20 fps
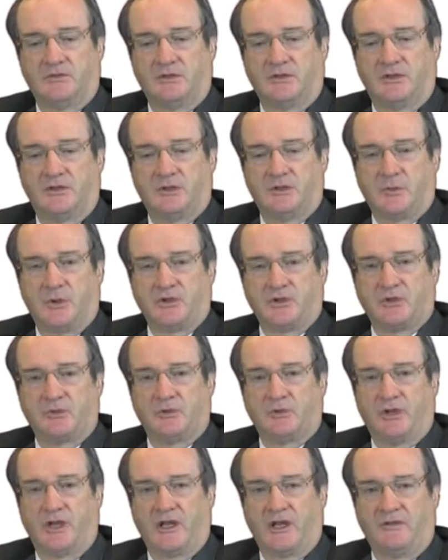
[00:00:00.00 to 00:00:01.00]
It is
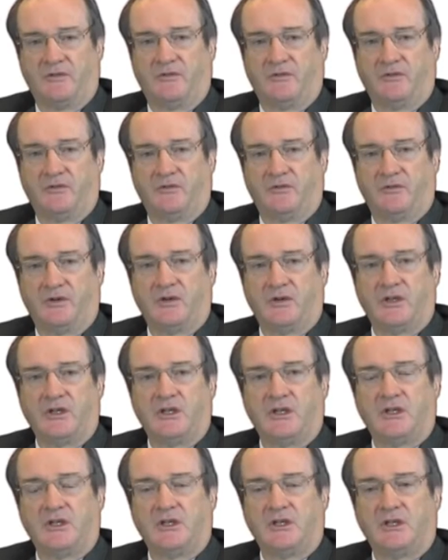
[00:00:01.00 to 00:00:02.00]
possible to have some
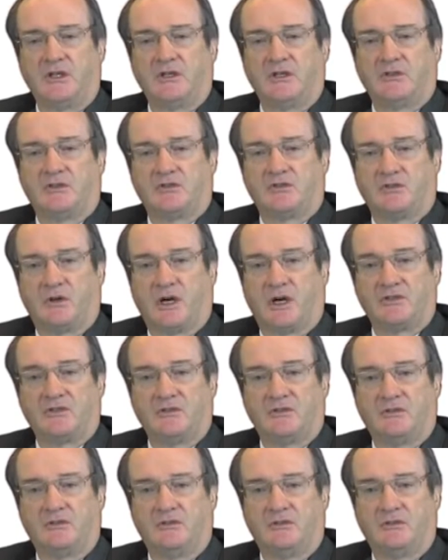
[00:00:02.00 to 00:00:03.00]
very
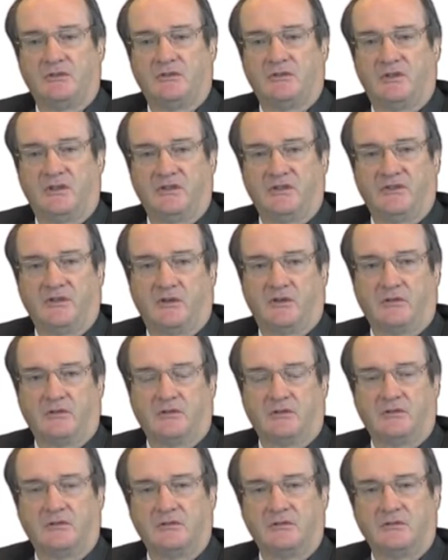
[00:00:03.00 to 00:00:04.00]
structured,
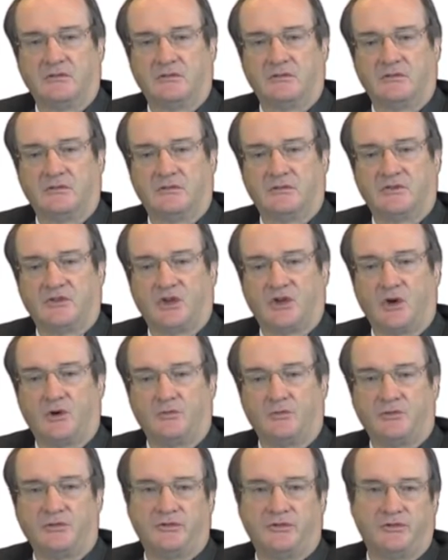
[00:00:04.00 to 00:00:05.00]
difficult,
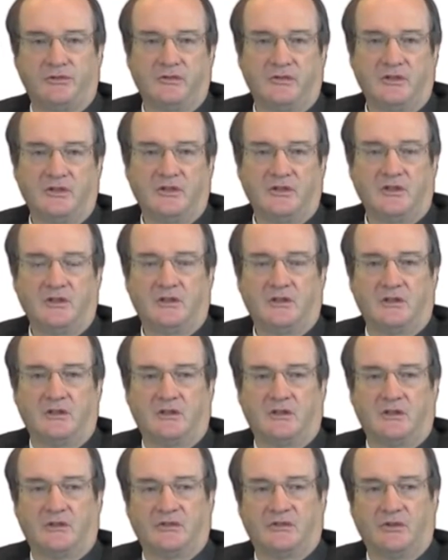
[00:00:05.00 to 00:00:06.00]
sculptured
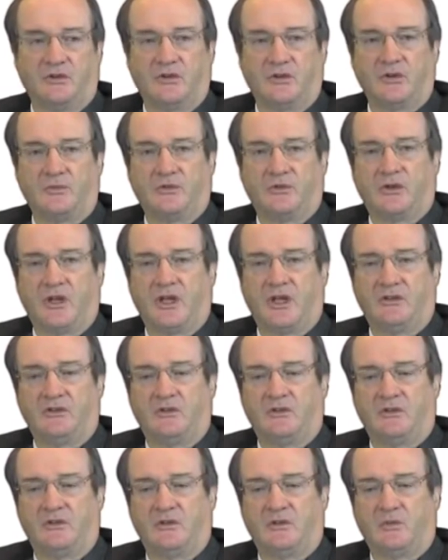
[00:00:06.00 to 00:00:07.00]

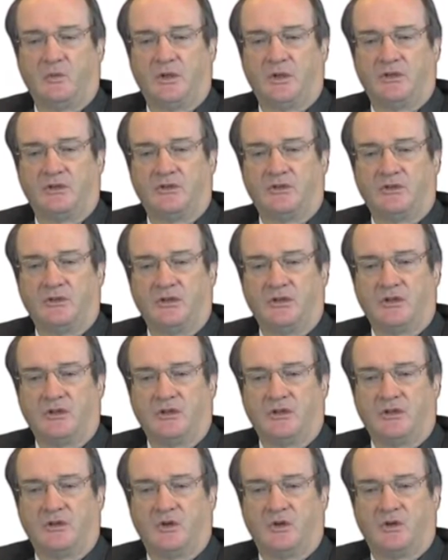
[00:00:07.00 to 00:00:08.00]
circumstances in which
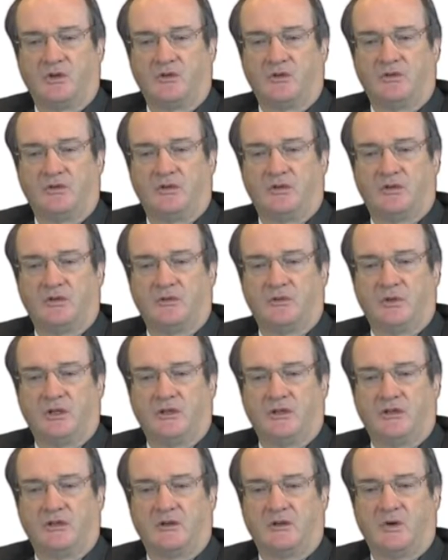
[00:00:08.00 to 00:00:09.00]

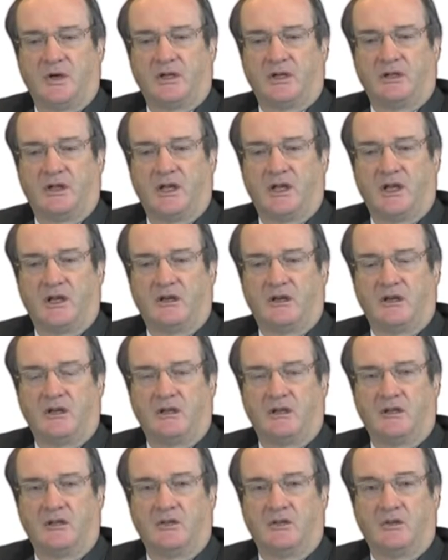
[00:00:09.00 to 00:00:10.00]
determining the correct
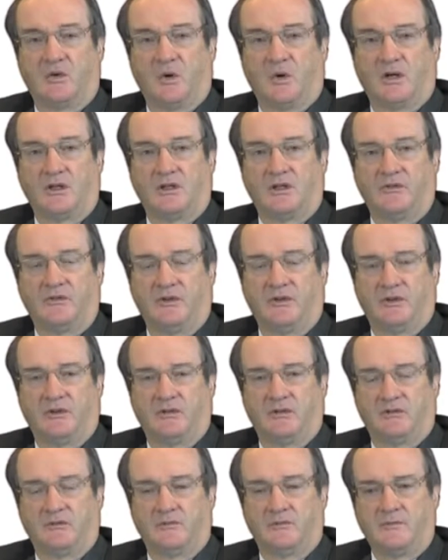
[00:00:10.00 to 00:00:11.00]
accounting is quite
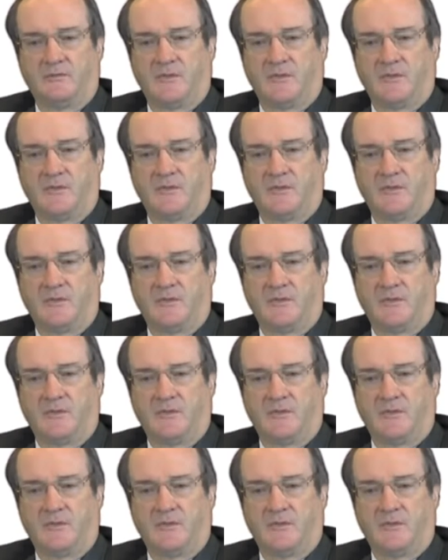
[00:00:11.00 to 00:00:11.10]
difficult.